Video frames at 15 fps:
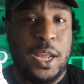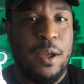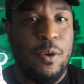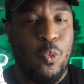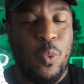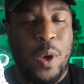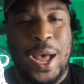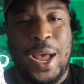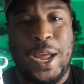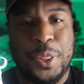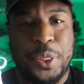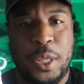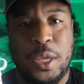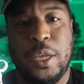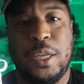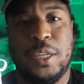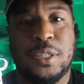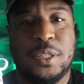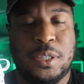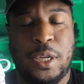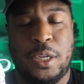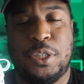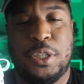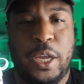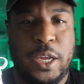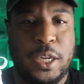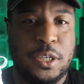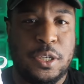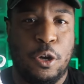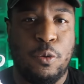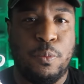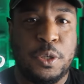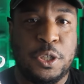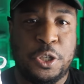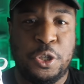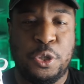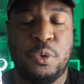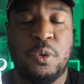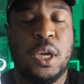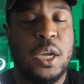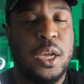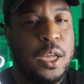and why I think it's such a dope shoe,